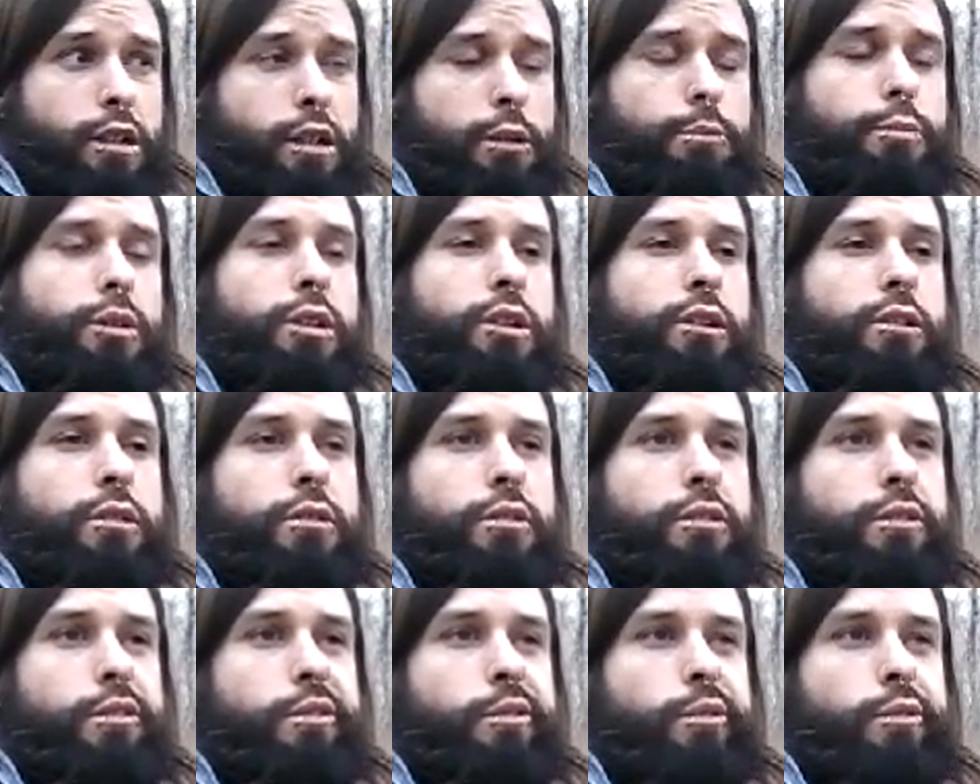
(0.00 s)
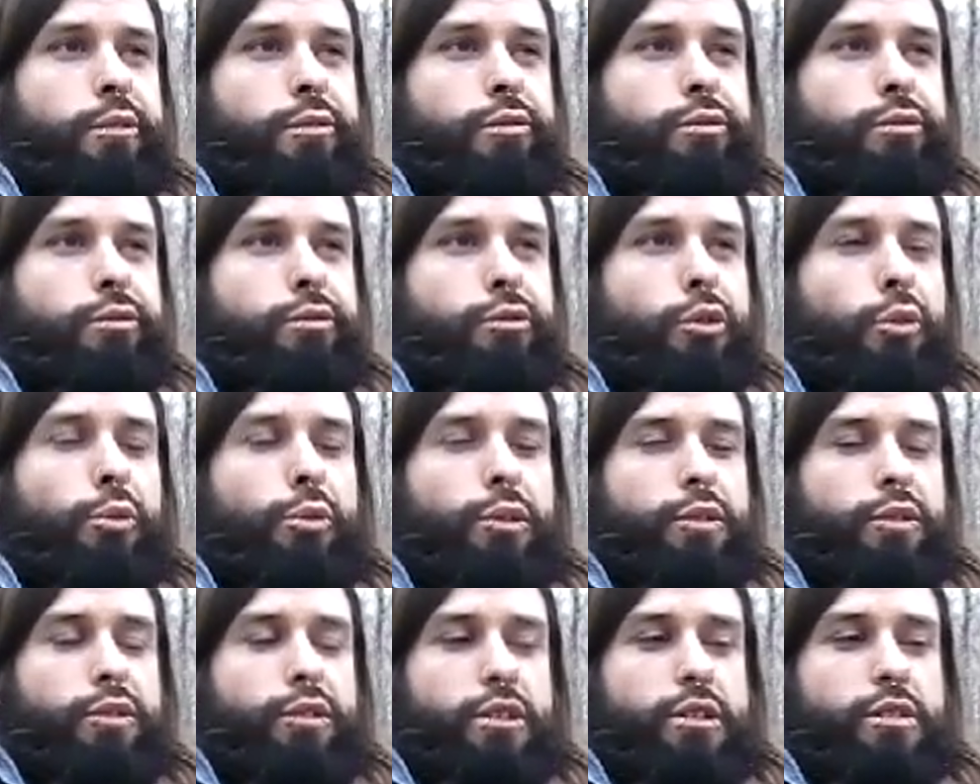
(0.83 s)
I mean, the
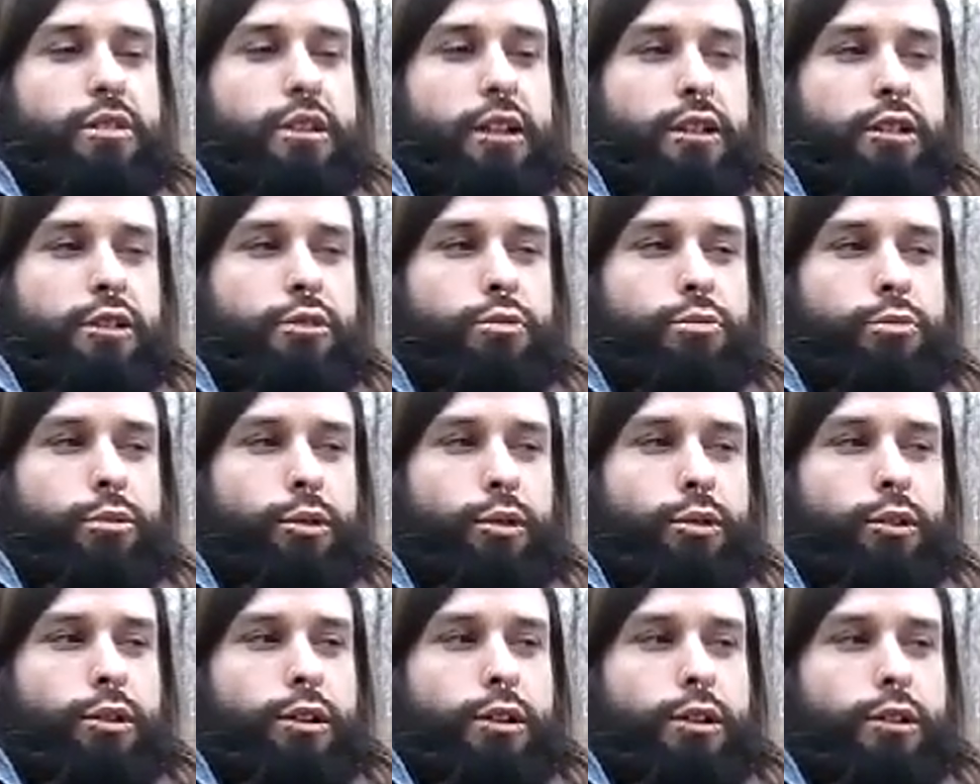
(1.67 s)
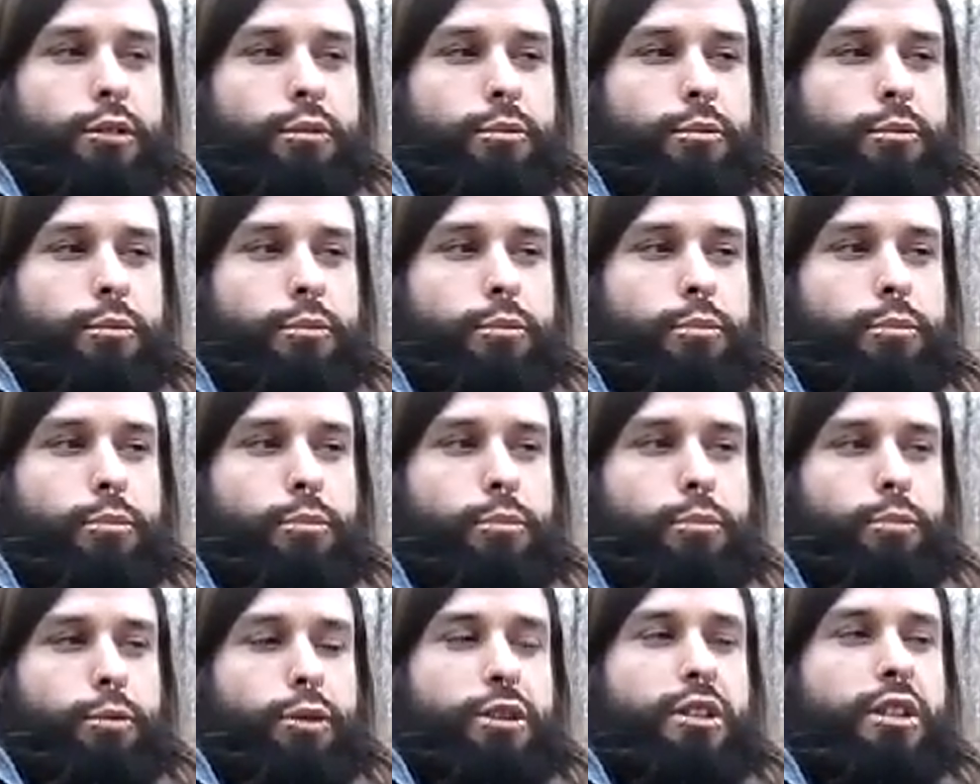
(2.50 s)
only thing that you really
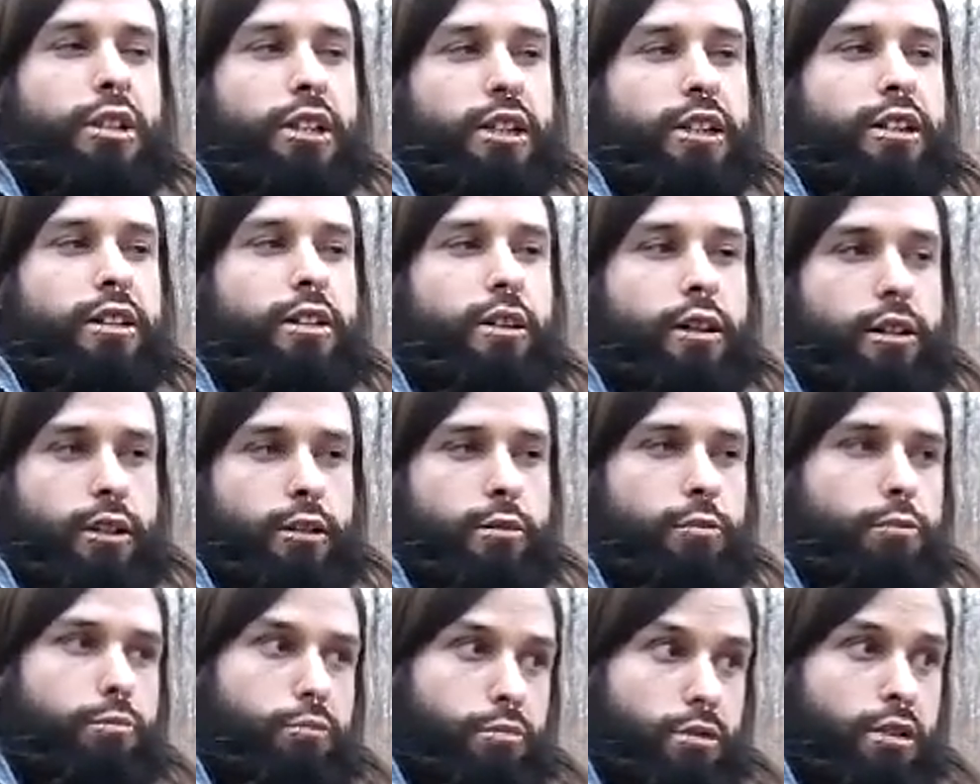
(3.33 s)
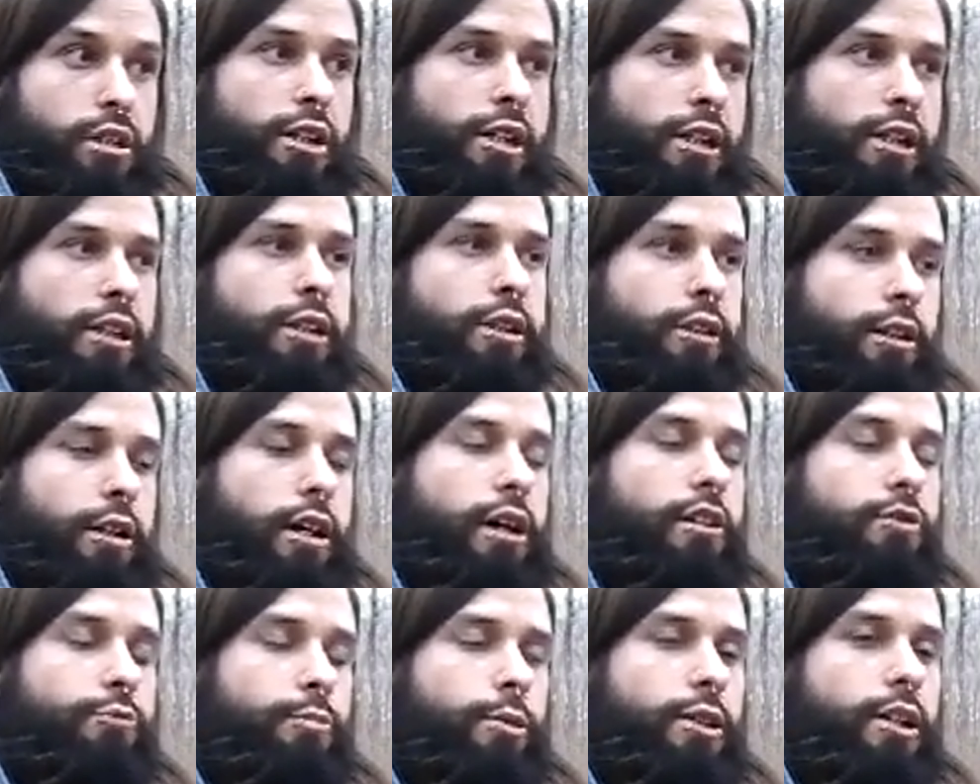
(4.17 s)
would need
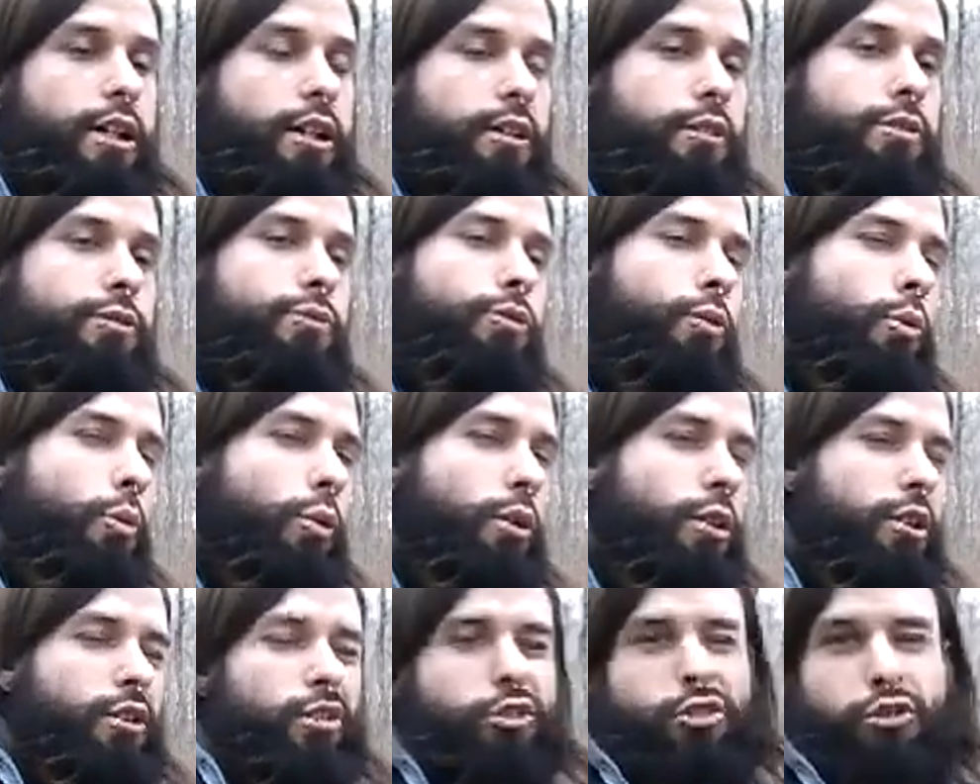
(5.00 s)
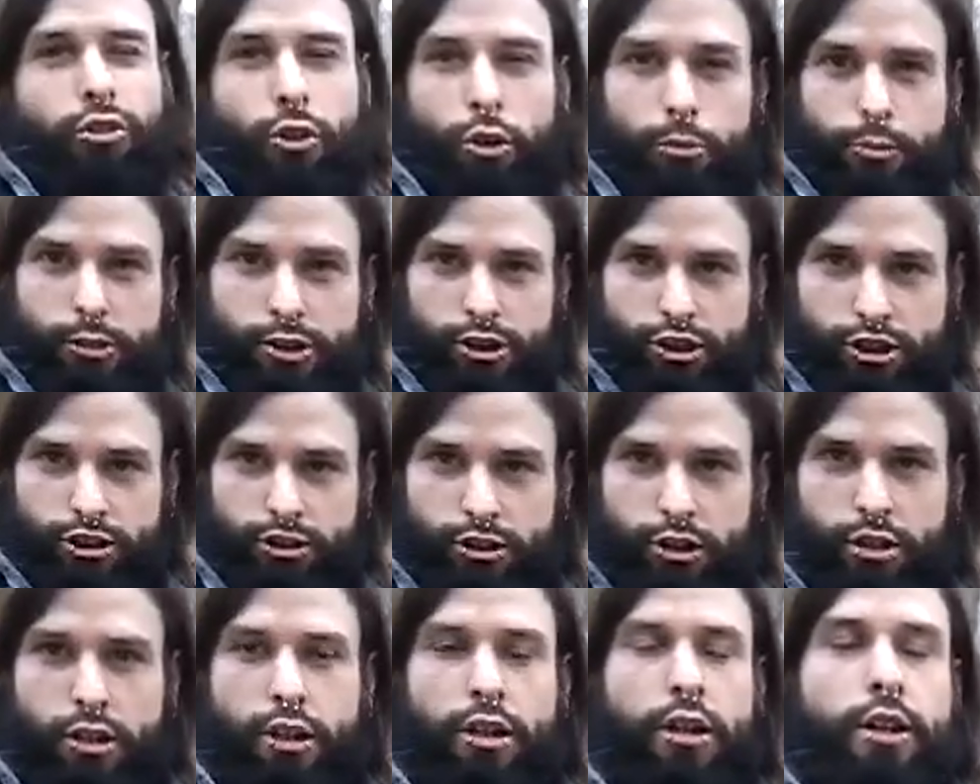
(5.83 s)
FPS for in a
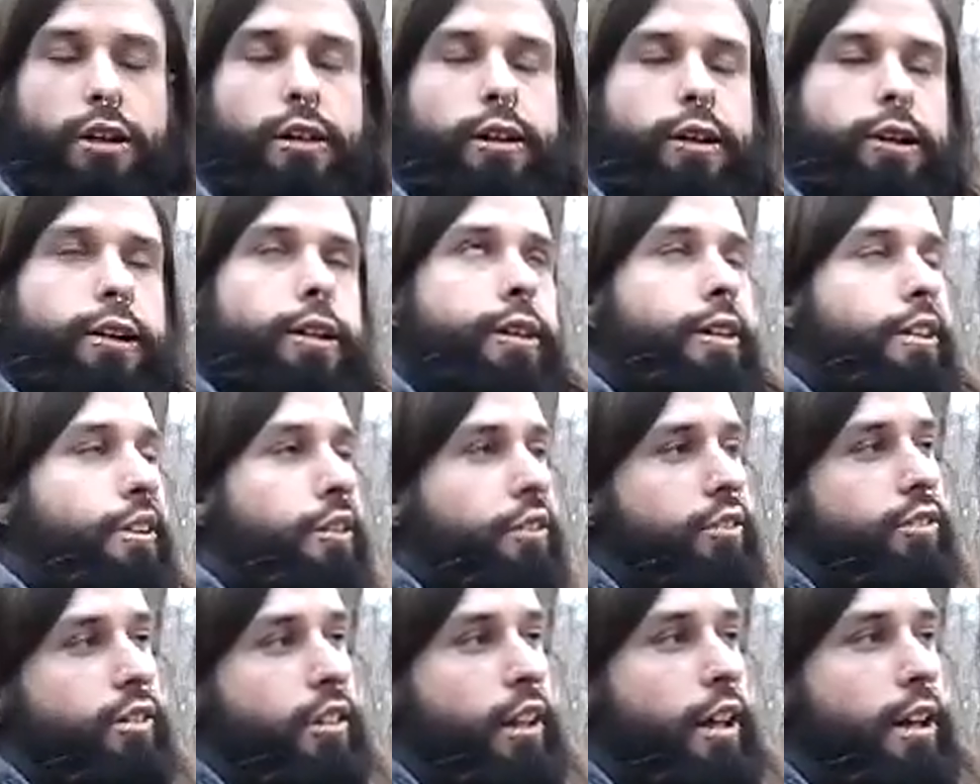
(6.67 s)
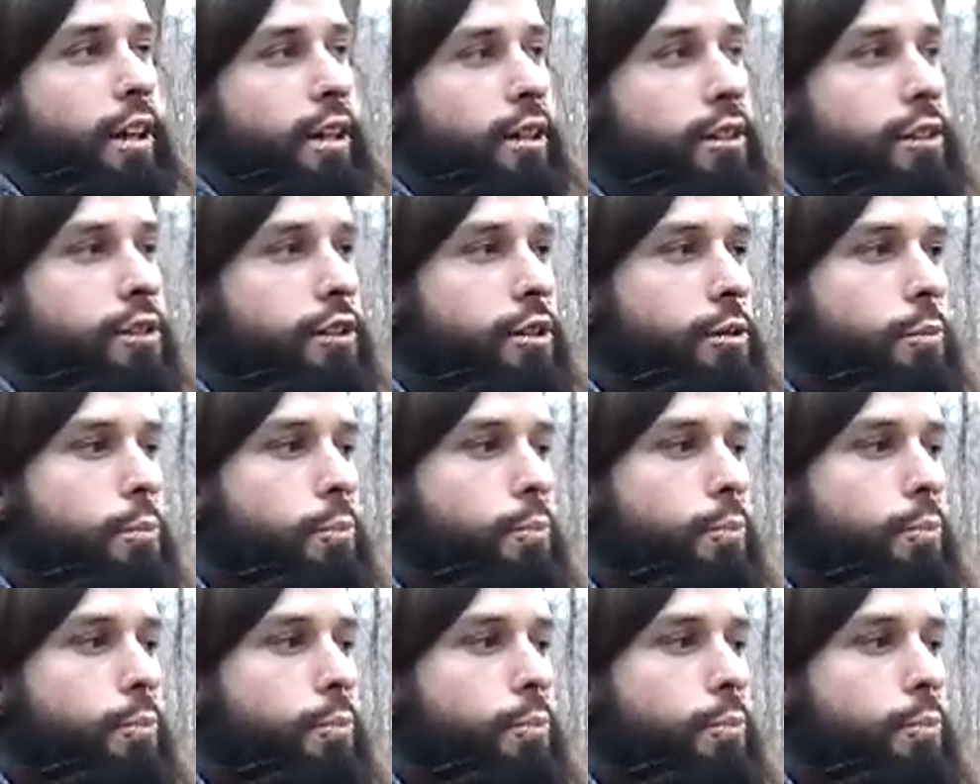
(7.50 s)
skirmish is like